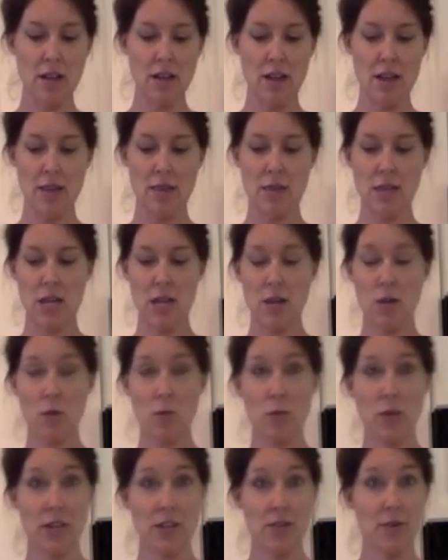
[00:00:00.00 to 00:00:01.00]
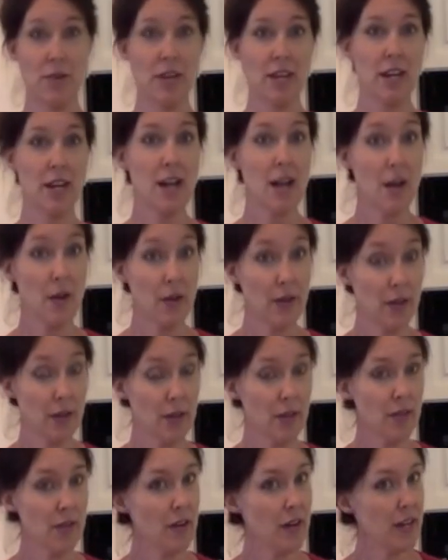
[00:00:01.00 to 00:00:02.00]
And then when you get it out and
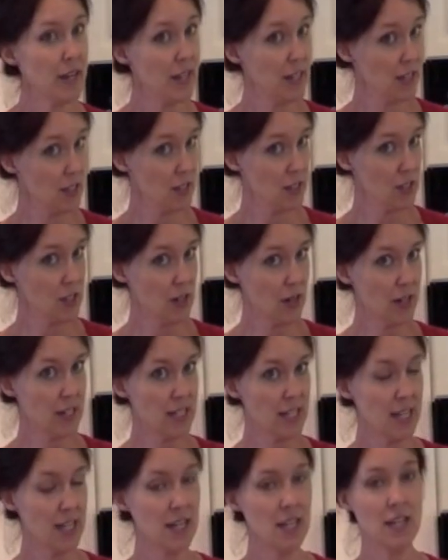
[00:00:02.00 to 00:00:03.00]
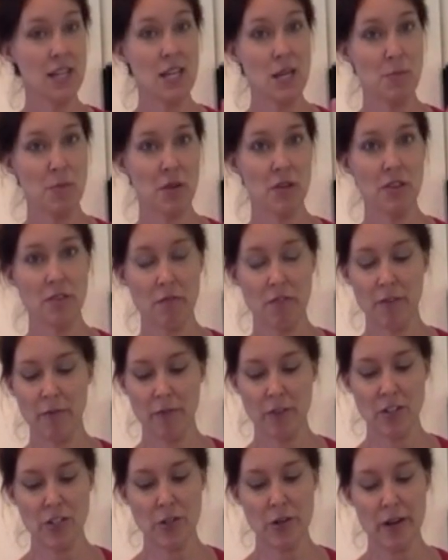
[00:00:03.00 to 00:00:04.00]
unthaw it and start to eat it, keep it in the
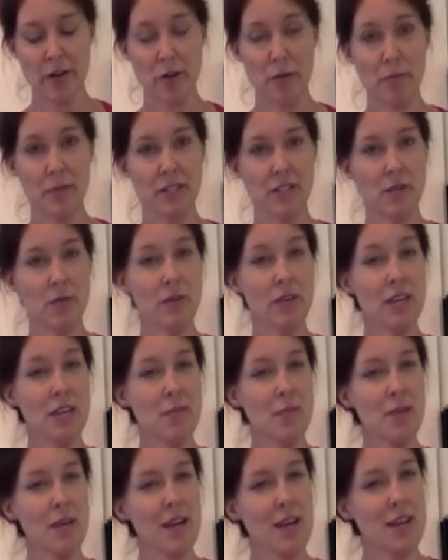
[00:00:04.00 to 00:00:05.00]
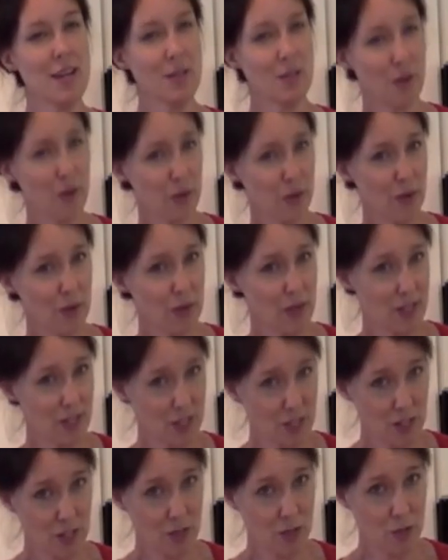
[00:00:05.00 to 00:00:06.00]
refrigerator, but don't keep it any longer than
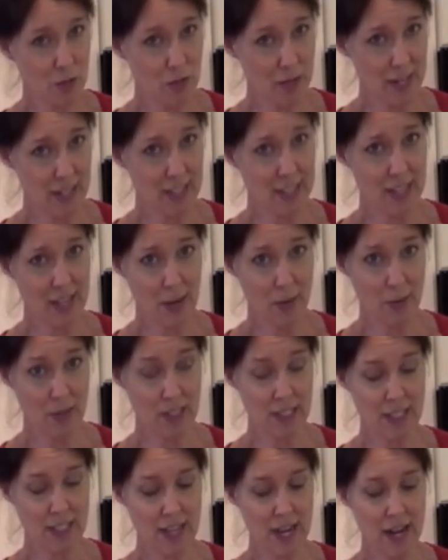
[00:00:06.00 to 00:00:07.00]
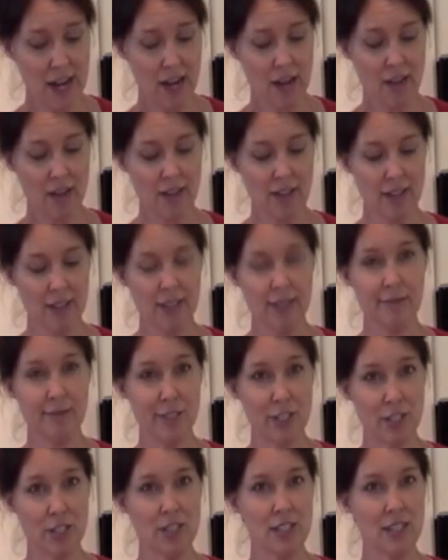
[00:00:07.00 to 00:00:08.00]
2 weeks, I would say,
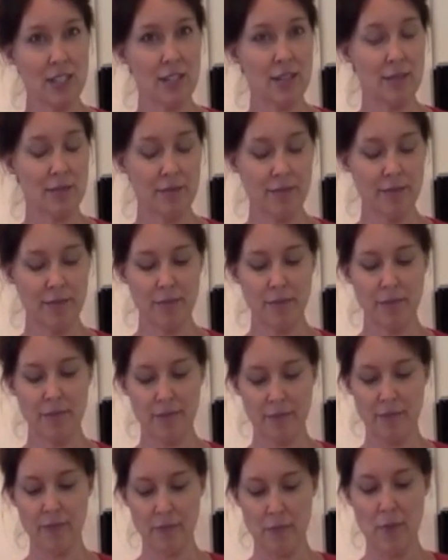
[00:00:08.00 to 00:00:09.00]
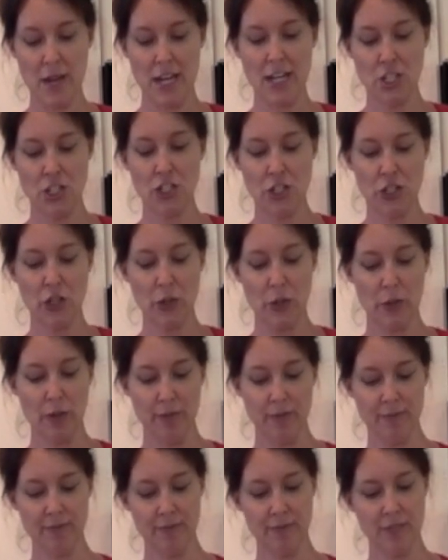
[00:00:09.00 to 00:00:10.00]
just to make sure.
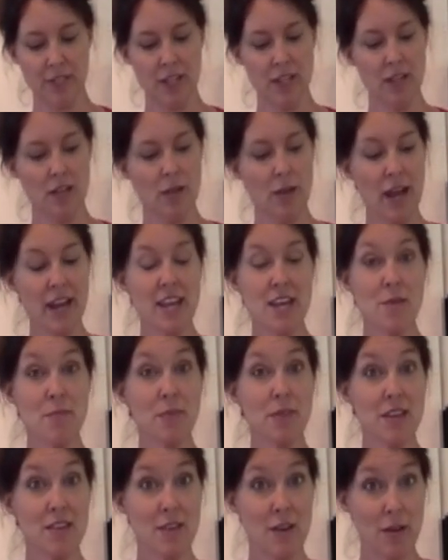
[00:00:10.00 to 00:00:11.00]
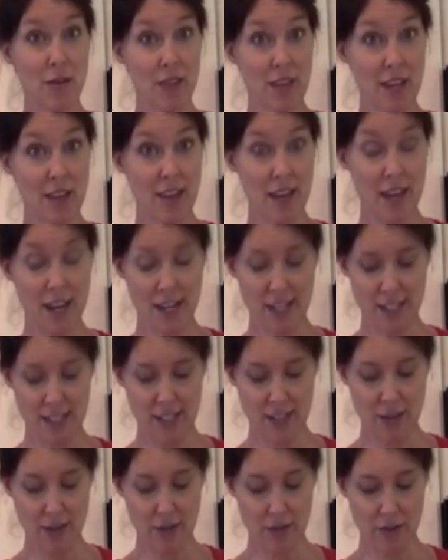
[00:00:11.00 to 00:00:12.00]
I can't believe how thick that is,
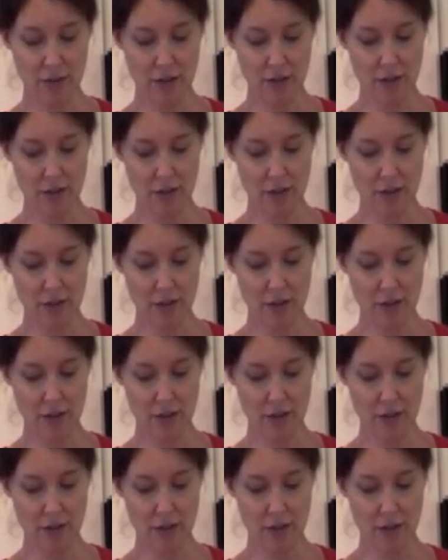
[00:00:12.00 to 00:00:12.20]
though.